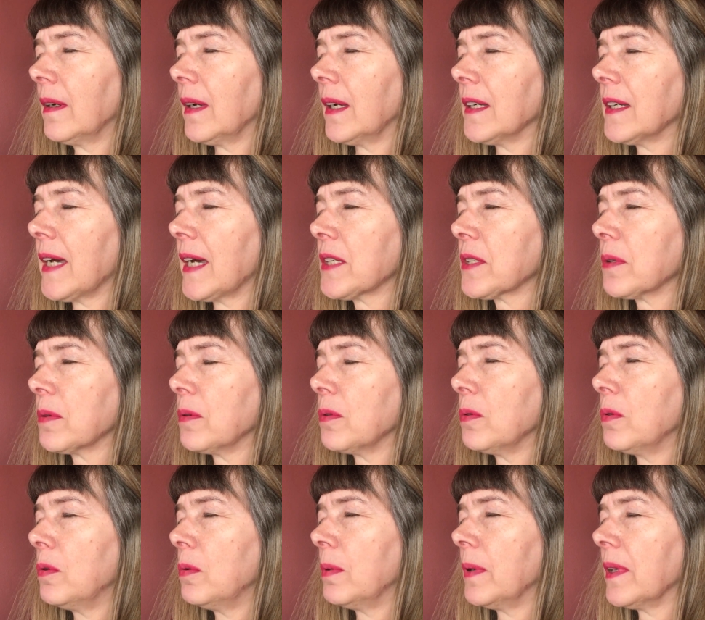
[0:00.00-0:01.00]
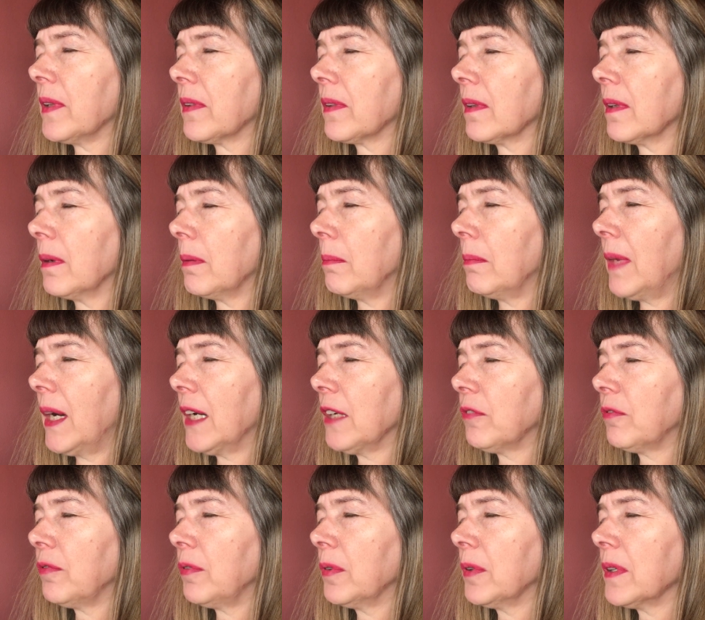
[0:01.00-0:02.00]
It has to do with
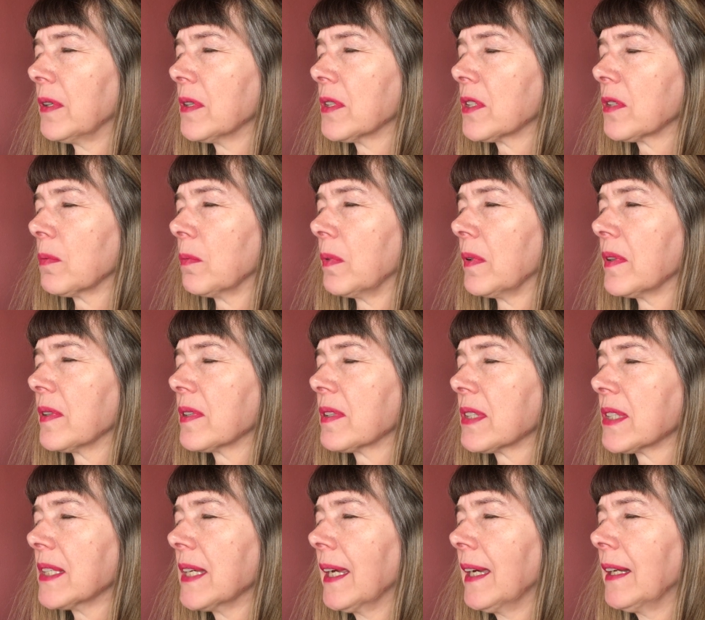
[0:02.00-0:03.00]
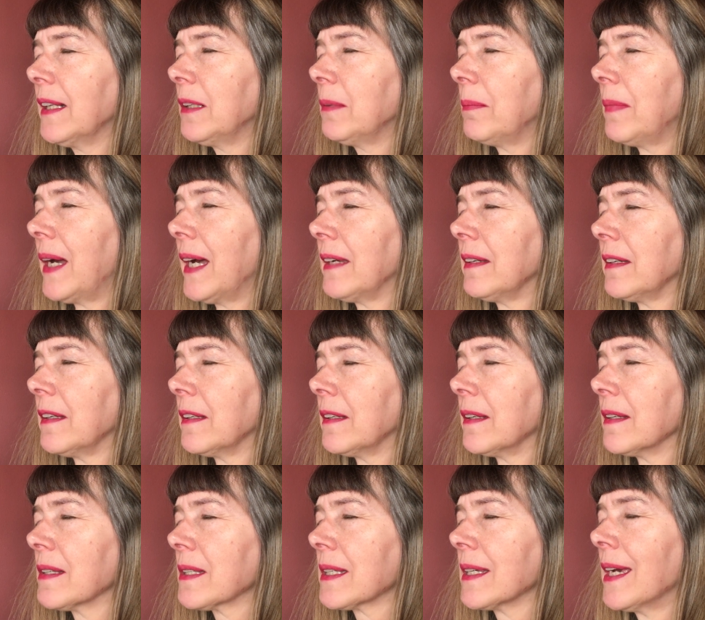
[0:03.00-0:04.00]
mindfulness, with
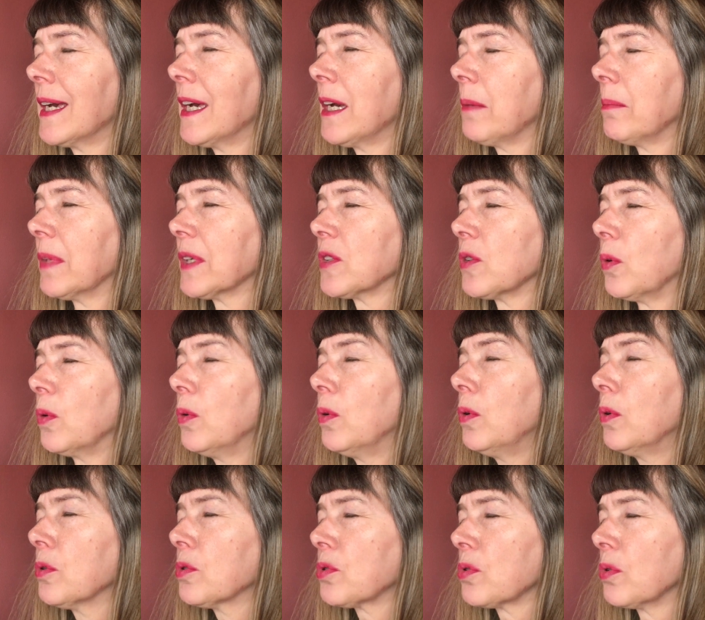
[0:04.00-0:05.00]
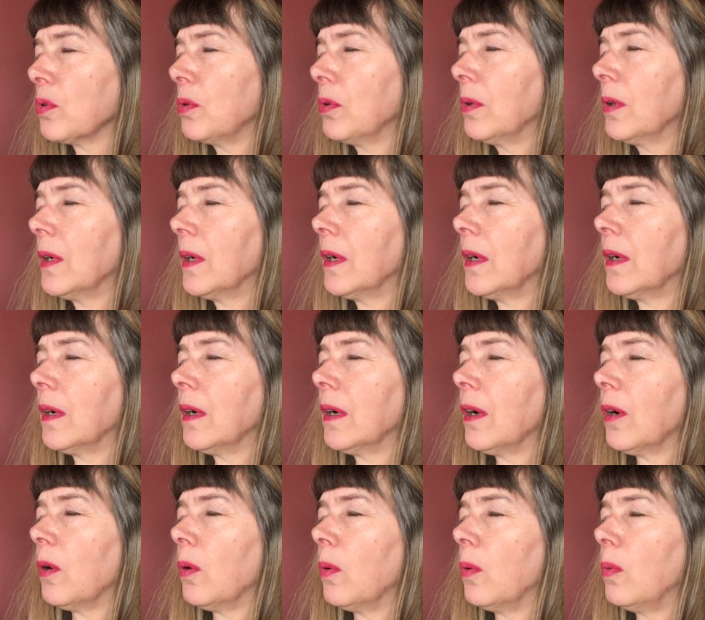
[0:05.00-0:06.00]
single-mindedness, but also
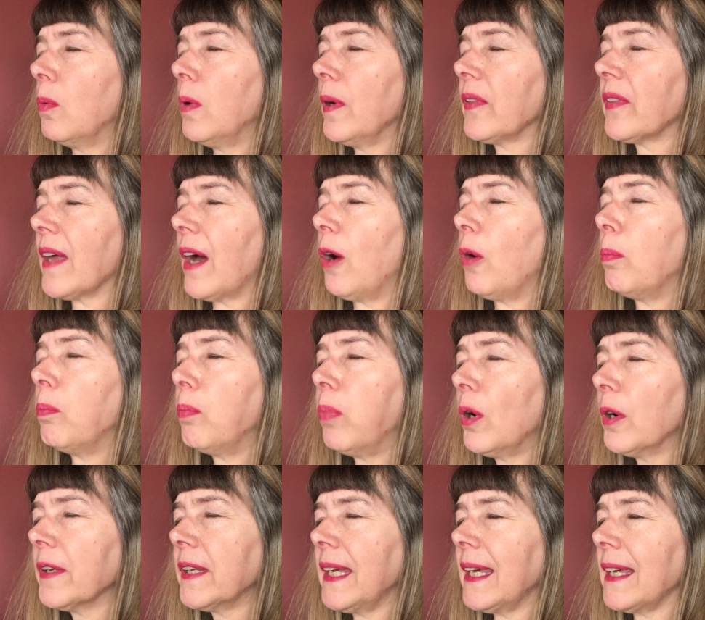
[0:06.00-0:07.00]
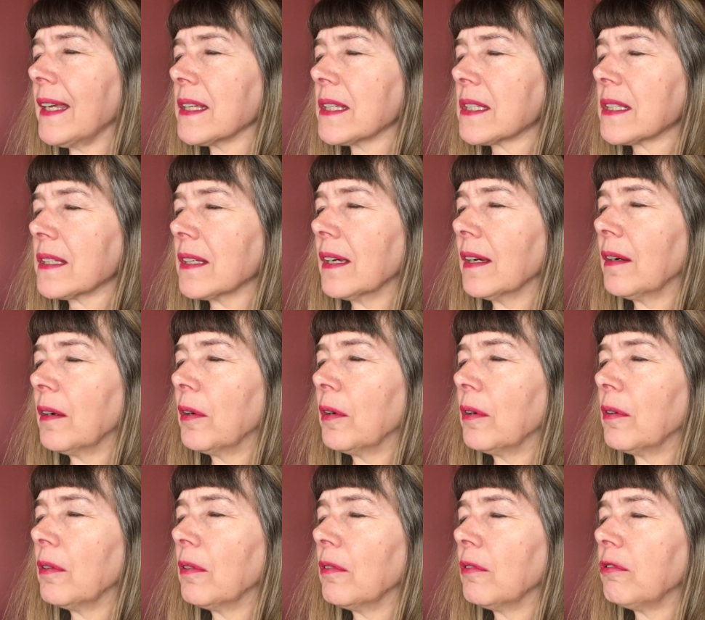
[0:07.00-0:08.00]
with our bodies
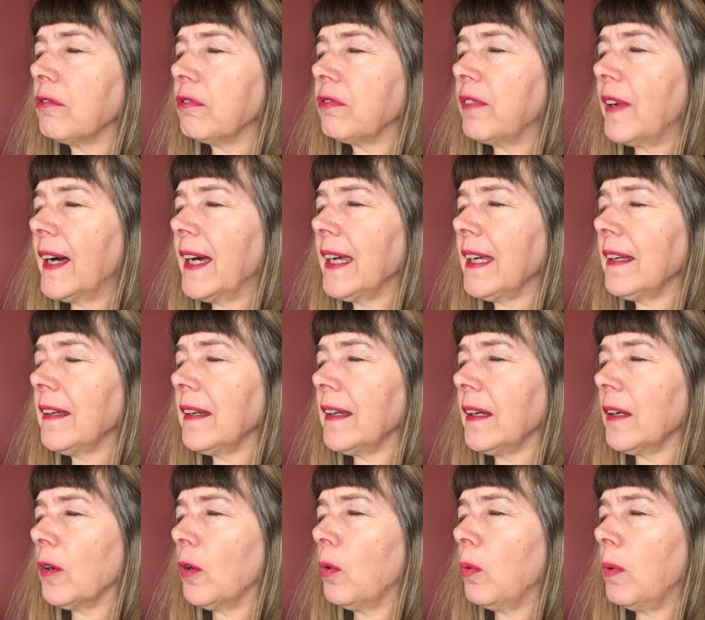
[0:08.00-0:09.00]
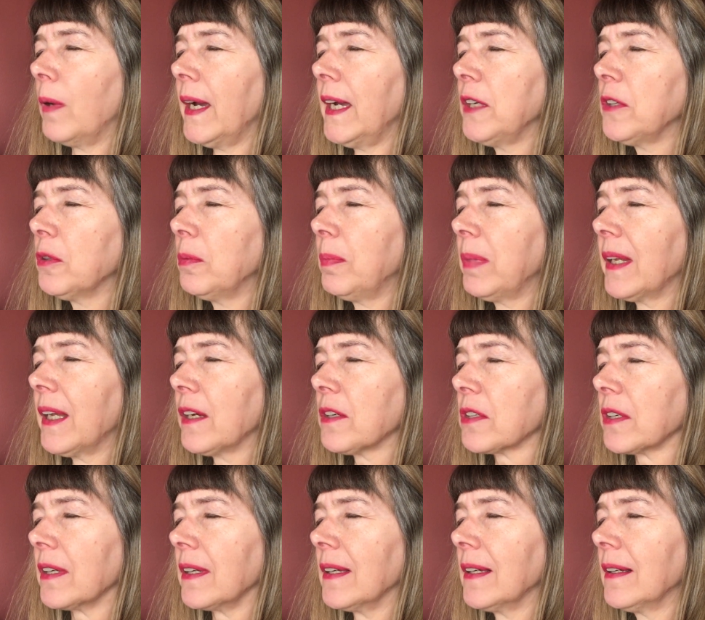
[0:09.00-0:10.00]
finding a way to
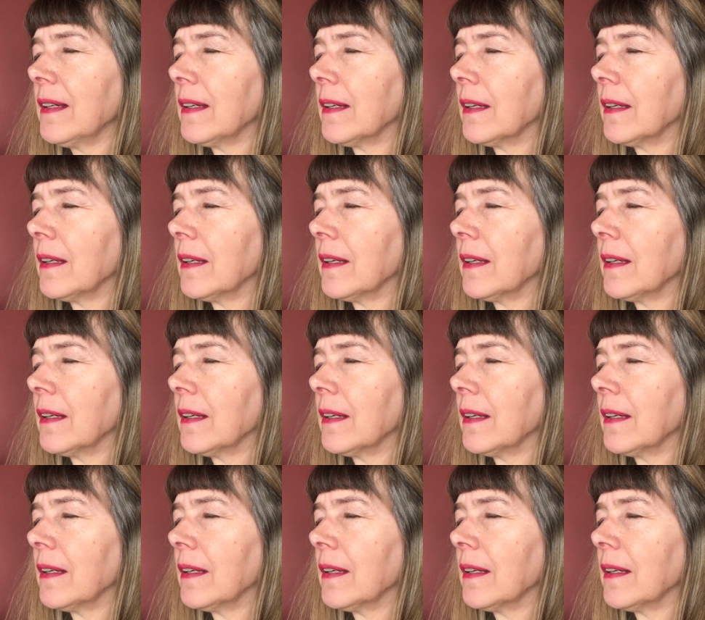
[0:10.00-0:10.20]
pleasure